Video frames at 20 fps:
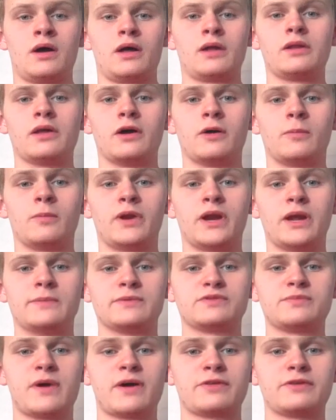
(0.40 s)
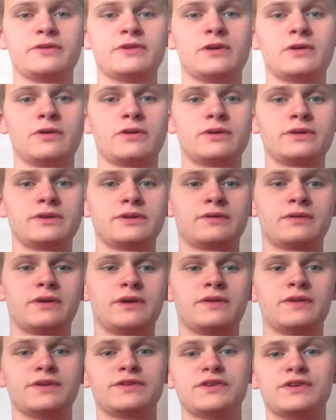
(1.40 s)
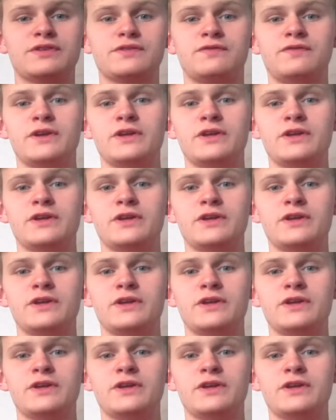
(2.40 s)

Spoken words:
Hello, my name is Matthew Nealon, and this is